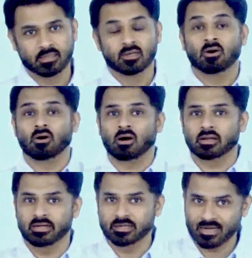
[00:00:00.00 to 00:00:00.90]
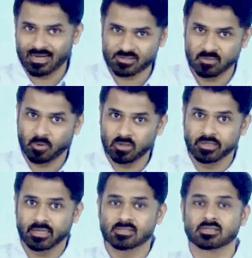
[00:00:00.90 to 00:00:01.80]
or international
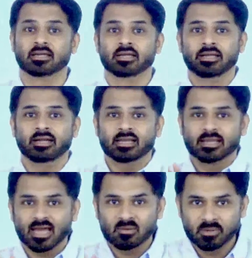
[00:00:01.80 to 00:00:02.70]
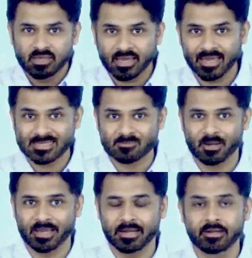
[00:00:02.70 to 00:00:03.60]
politics, it can be
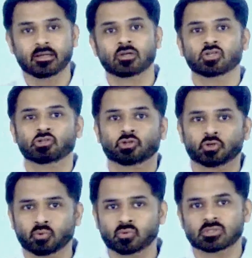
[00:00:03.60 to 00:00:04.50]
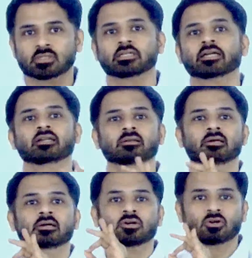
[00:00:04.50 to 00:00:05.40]
explained through certain
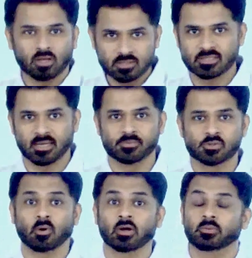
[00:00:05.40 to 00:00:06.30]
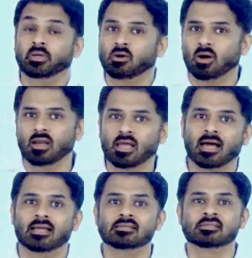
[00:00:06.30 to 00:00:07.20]
concepts, what we call
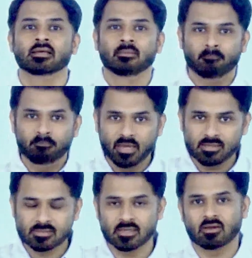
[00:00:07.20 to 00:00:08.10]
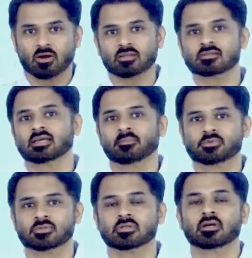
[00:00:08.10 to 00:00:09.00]
as basic
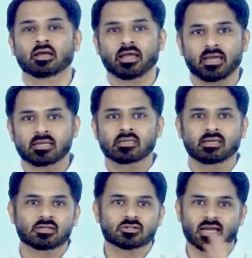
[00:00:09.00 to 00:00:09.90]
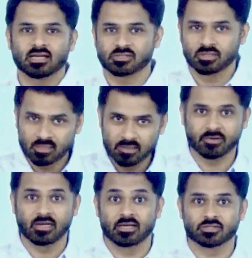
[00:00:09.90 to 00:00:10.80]
concepts in international
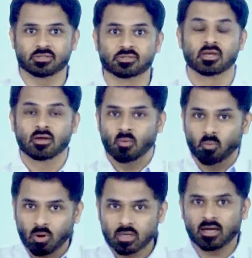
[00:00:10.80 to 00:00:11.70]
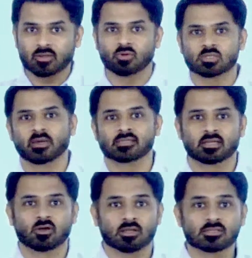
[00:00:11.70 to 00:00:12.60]
relations. What are those
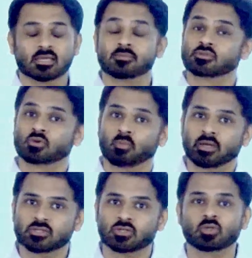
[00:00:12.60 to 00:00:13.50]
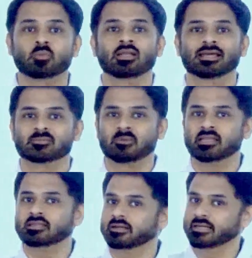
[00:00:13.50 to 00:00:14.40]
basic concepts through which you will
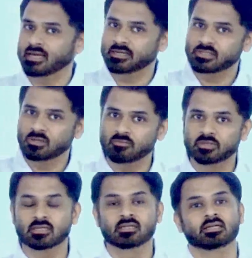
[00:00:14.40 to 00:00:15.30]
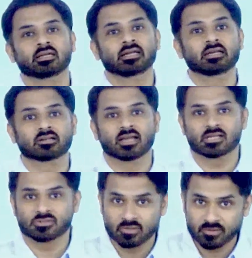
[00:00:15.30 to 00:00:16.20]
explain the reality of the
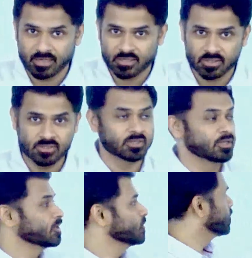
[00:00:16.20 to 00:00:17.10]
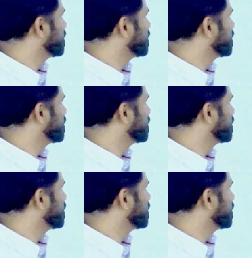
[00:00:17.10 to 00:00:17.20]
international relations? Those